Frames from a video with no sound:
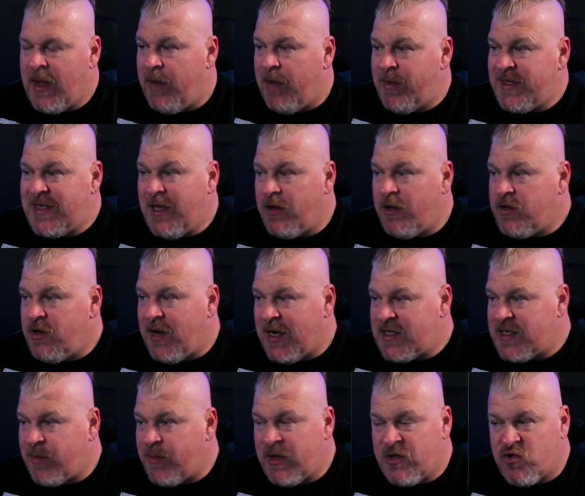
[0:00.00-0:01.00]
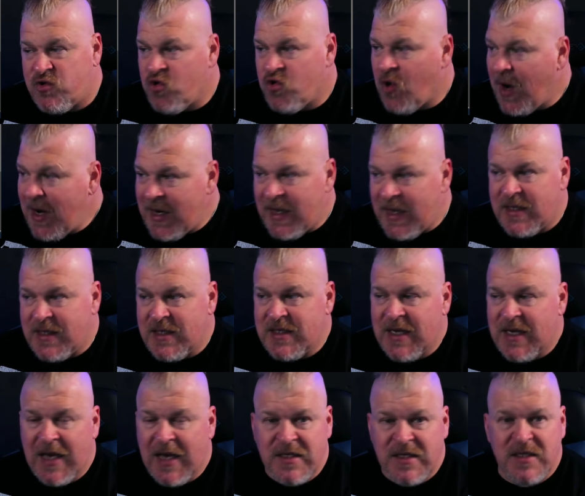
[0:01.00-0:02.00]
I've been telling you guys I've been trying to get these
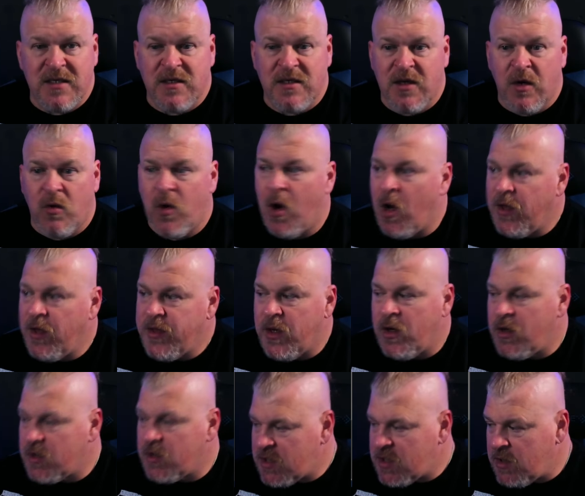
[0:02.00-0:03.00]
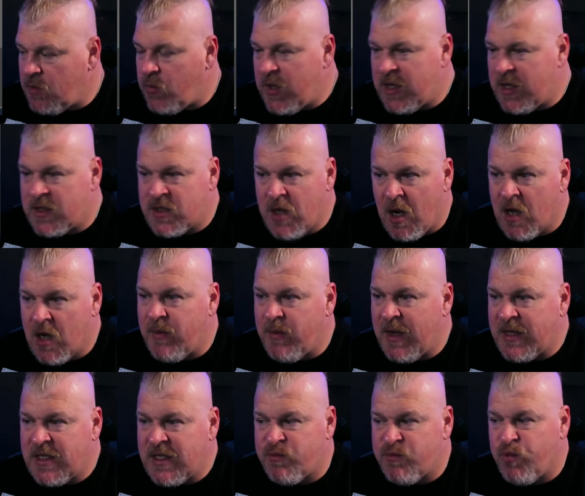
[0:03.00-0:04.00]
guys, you know, on the hook so that we can talk
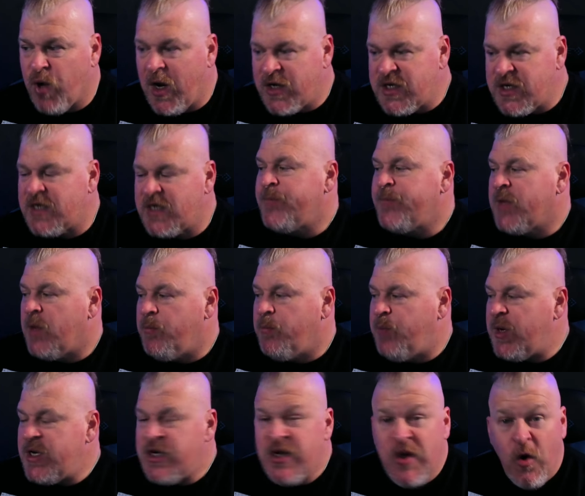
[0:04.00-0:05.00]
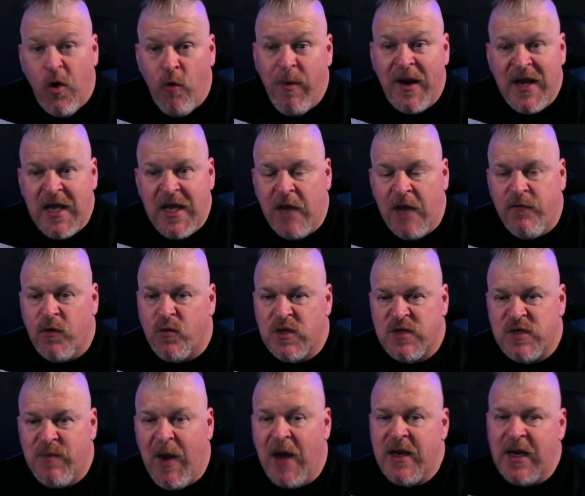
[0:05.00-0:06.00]
about this project, but nobody ever
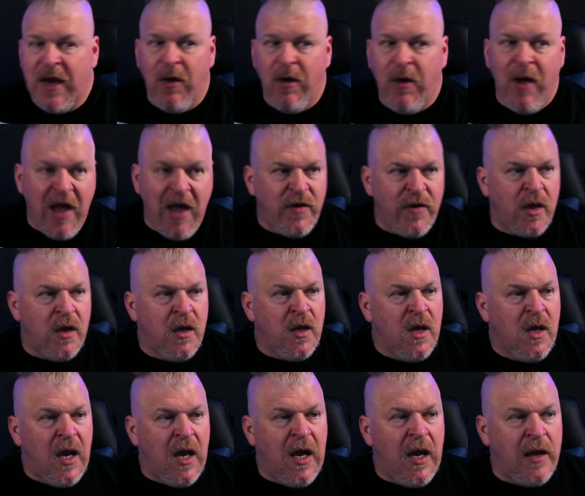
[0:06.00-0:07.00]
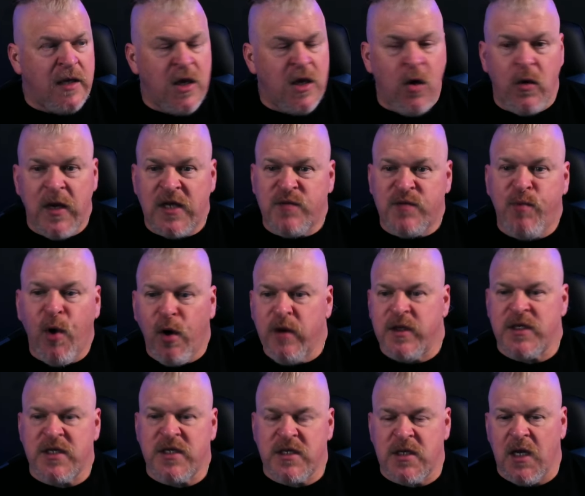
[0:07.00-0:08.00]
responded. Now I have a, uh, you know, as part
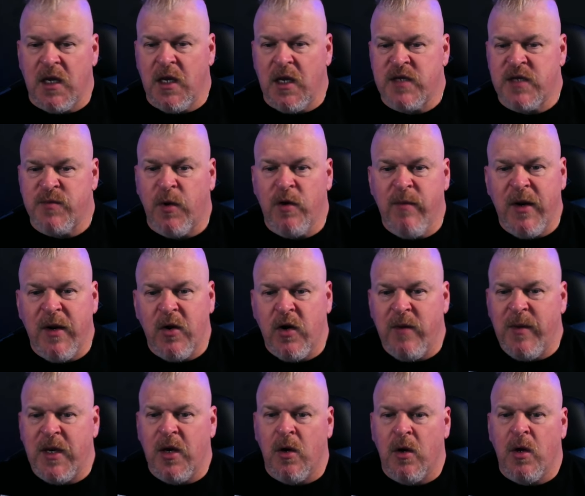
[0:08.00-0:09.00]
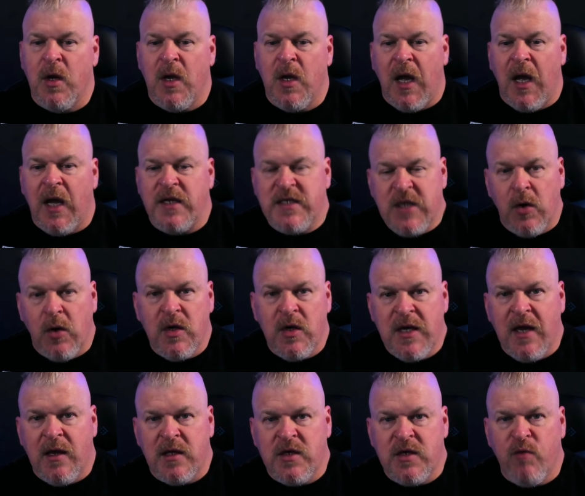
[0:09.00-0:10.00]
of this, uh, as part of my agreement here, uh, Terra
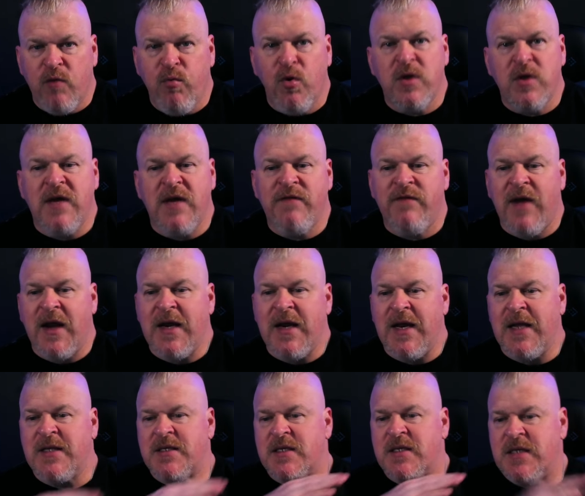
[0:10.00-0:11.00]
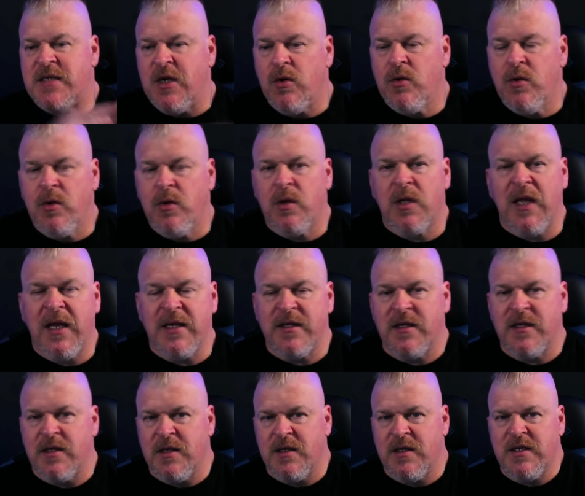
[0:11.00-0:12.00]
Terraport.finance, Terra Luna,
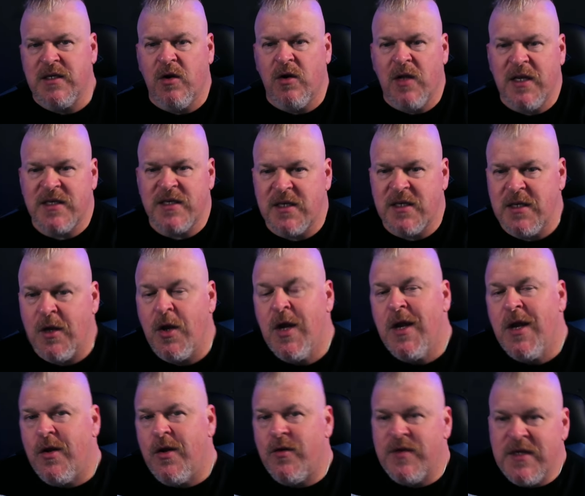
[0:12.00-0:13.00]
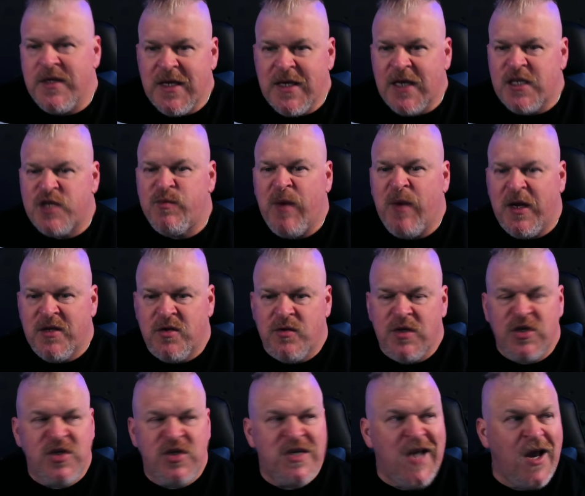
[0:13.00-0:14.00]
the, the Terra Classic Casino. You know, these guys sponsor
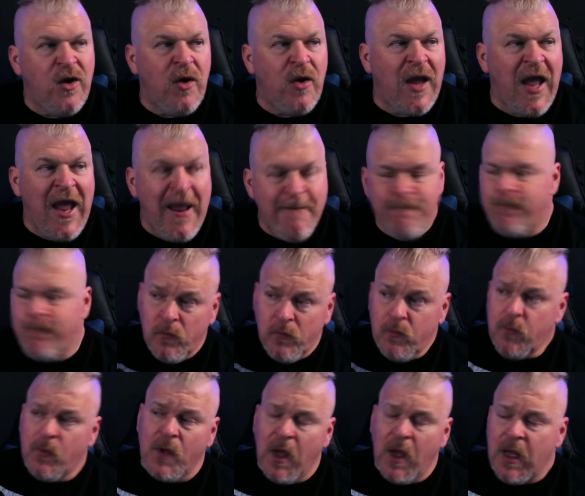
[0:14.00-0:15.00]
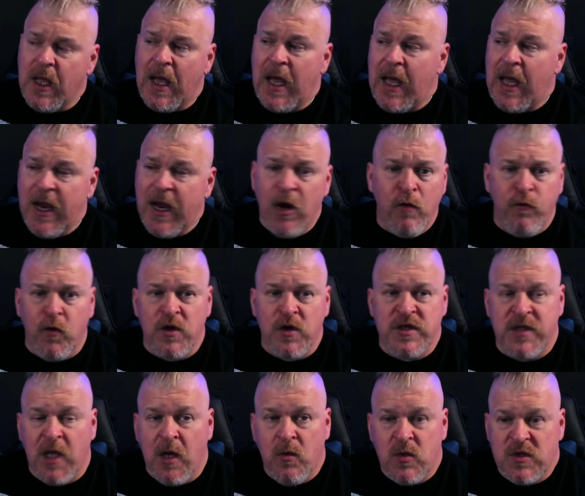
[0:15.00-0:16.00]
this channel and uh, Air
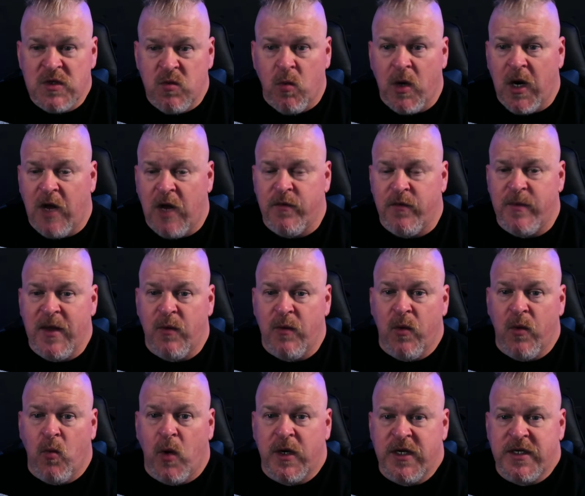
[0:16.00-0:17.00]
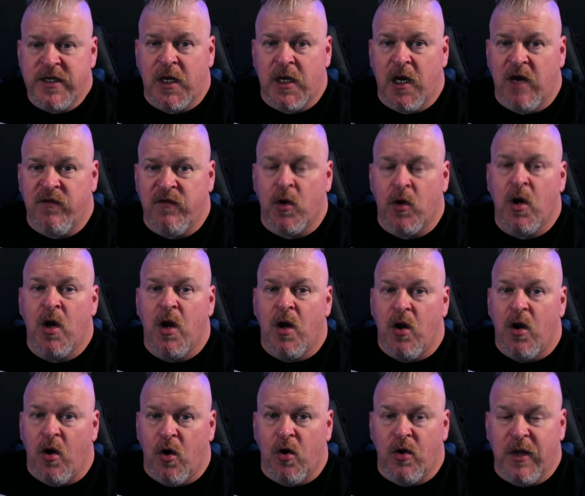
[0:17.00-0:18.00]
Force Lunk was one of them that we wanted to cover
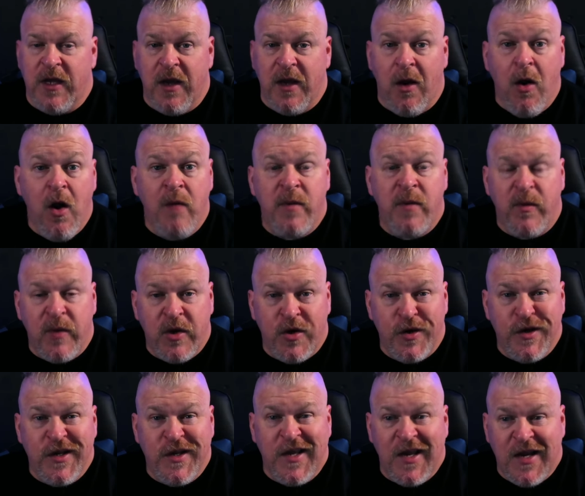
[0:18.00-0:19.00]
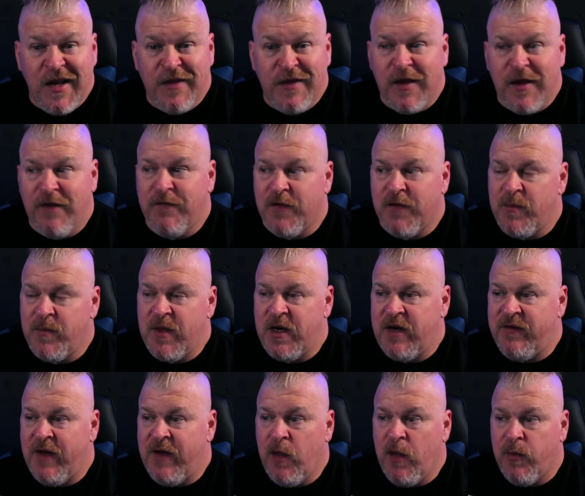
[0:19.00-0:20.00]
early on, but we couldn't get anything from the
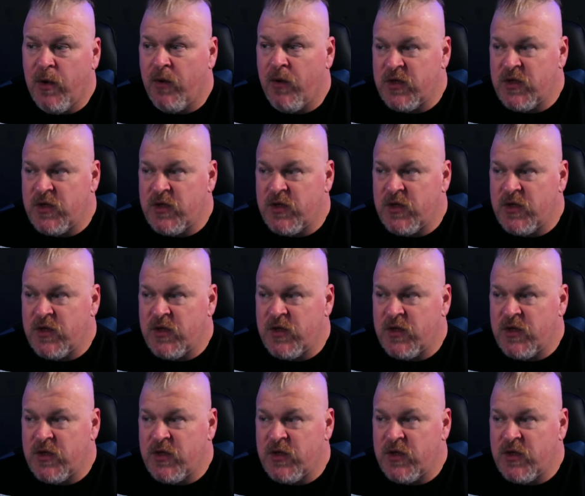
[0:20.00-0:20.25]
developer.